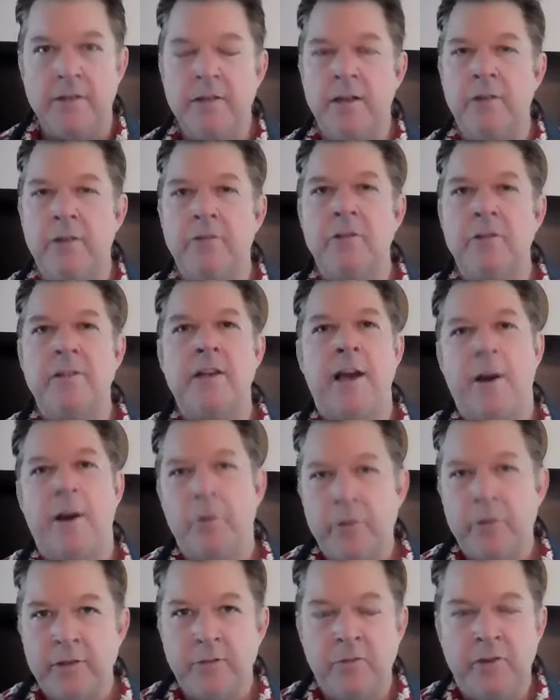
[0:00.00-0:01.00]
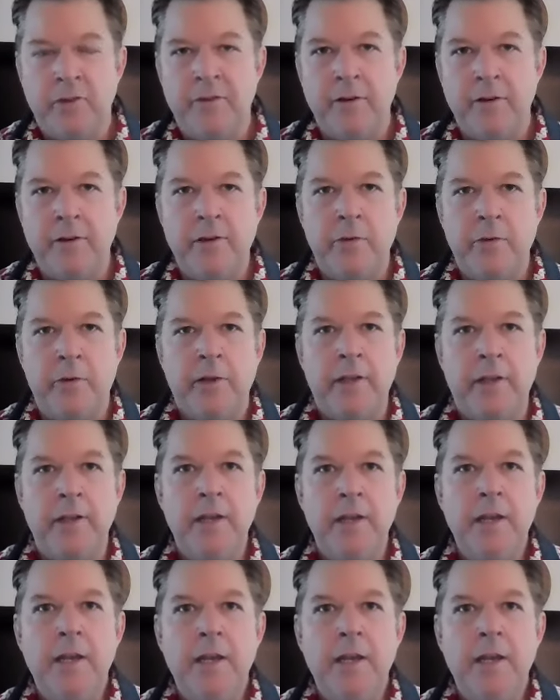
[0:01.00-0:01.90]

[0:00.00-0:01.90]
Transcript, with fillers: Tunnel to Towers and what they're doing